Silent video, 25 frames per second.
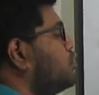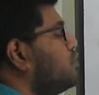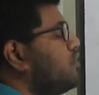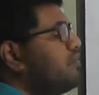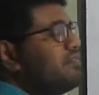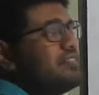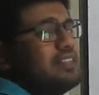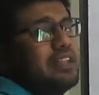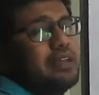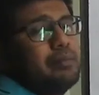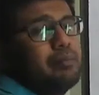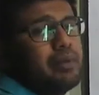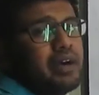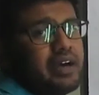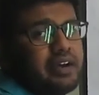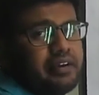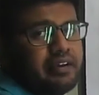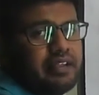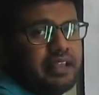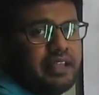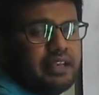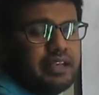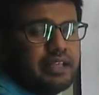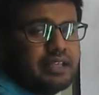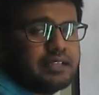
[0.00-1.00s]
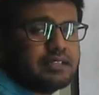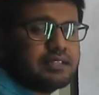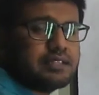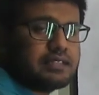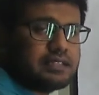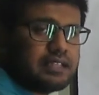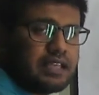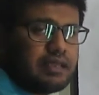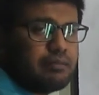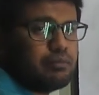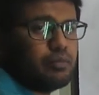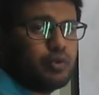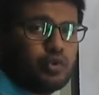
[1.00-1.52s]
of them are in a
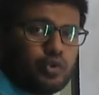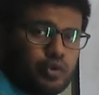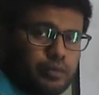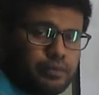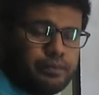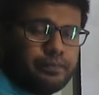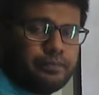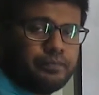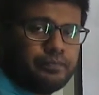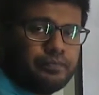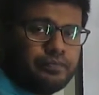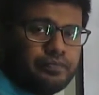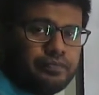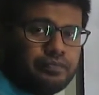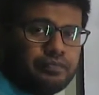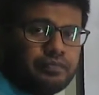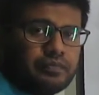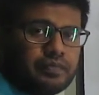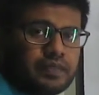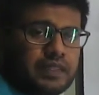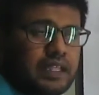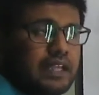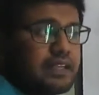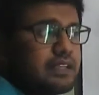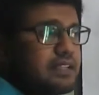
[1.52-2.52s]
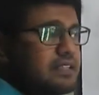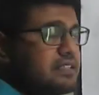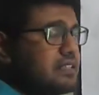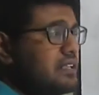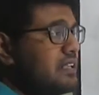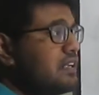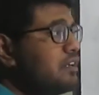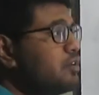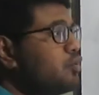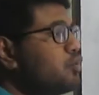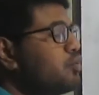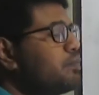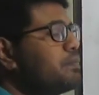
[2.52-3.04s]
same group, that is
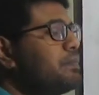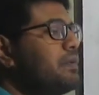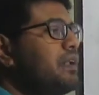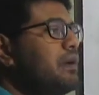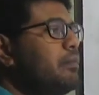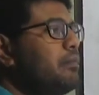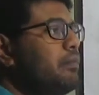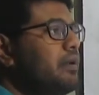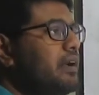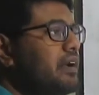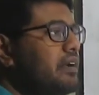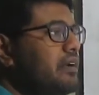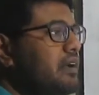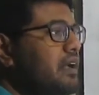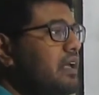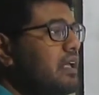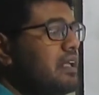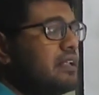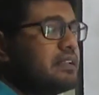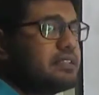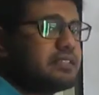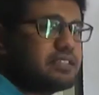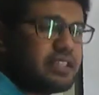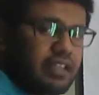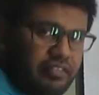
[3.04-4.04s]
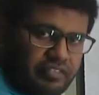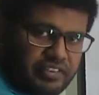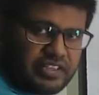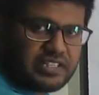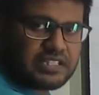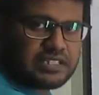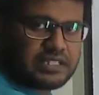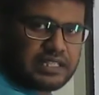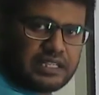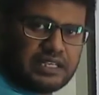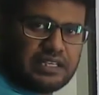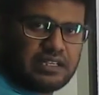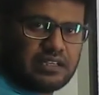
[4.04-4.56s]
in group number
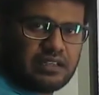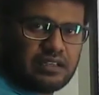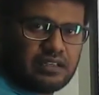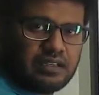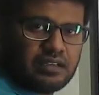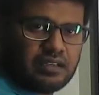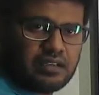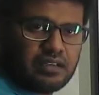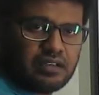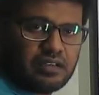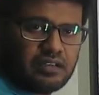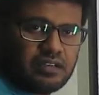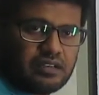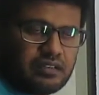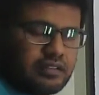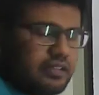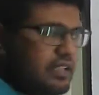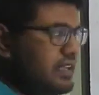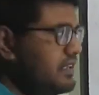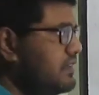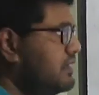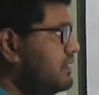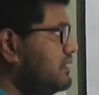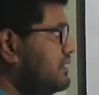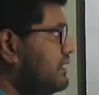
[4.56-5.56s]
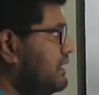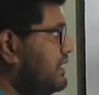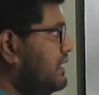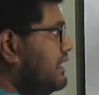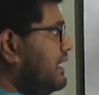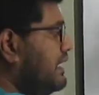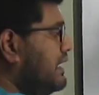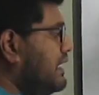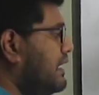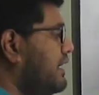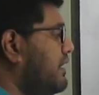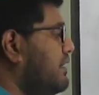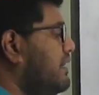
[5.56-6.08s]
17.
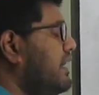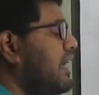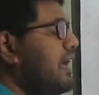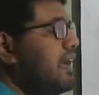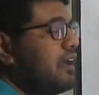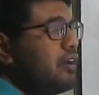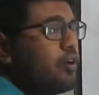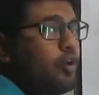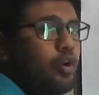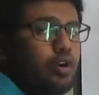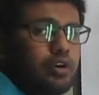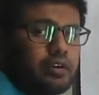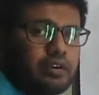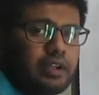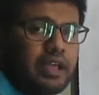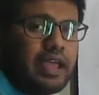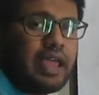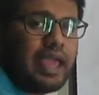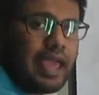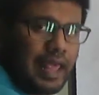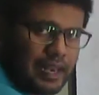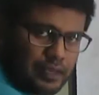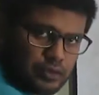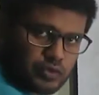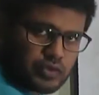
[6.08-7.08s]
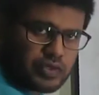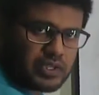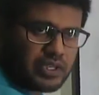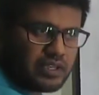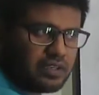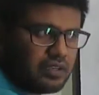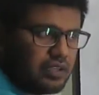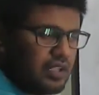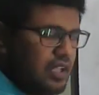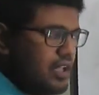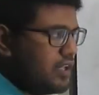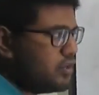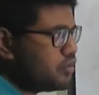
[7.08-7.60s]
They are called halogen.
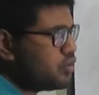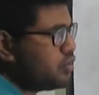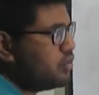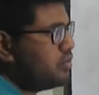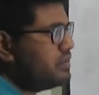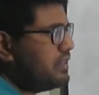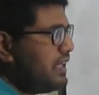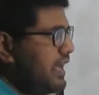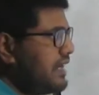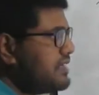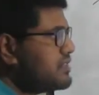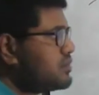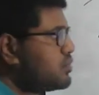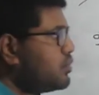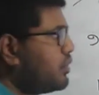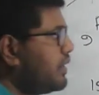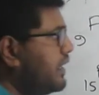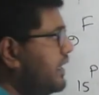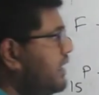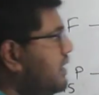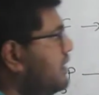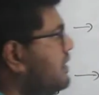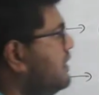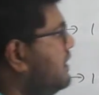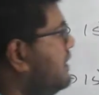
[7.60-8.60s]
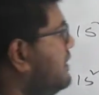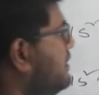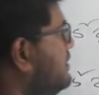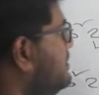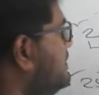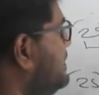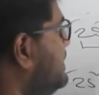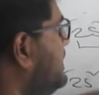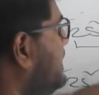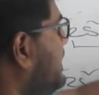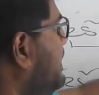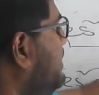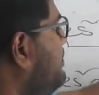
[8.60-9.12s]
So that's why
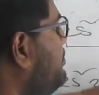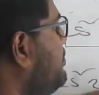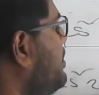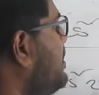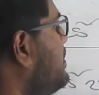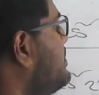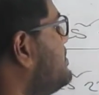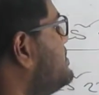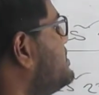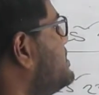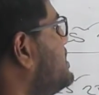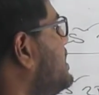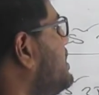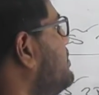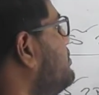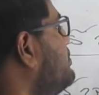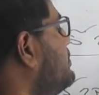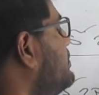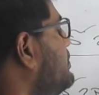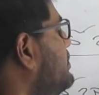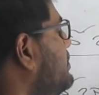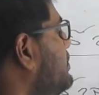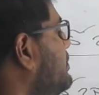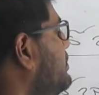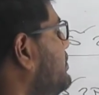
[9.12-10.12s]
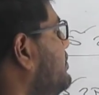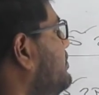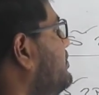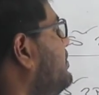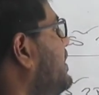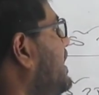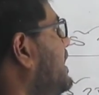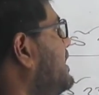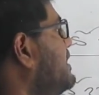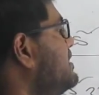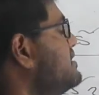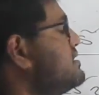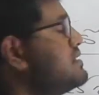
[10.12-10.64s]
they have same
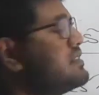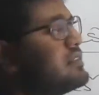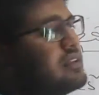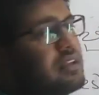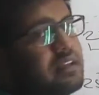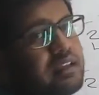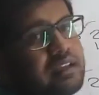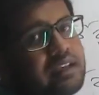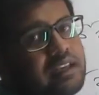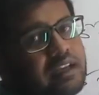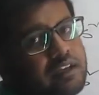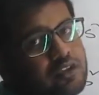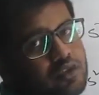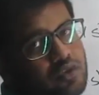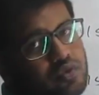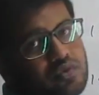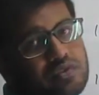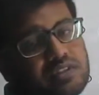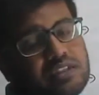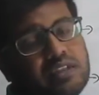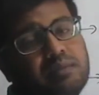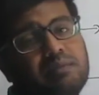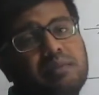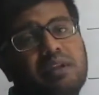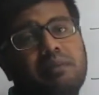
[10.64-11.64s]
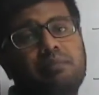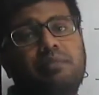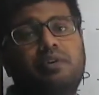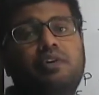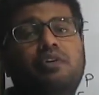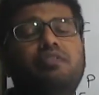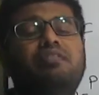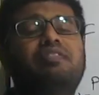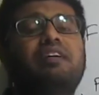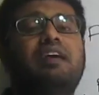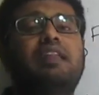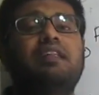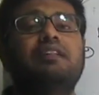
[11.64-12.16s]
valence electron, same number
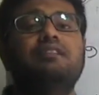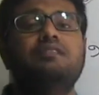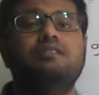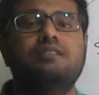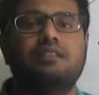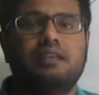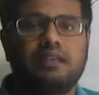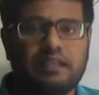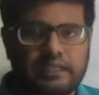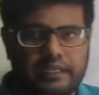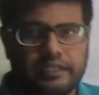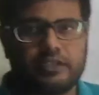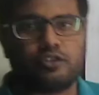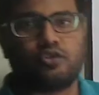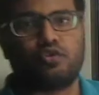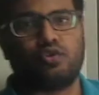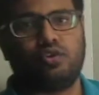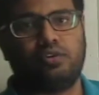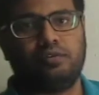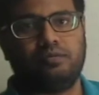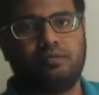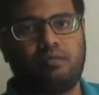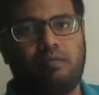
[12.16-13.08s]
of valence electron.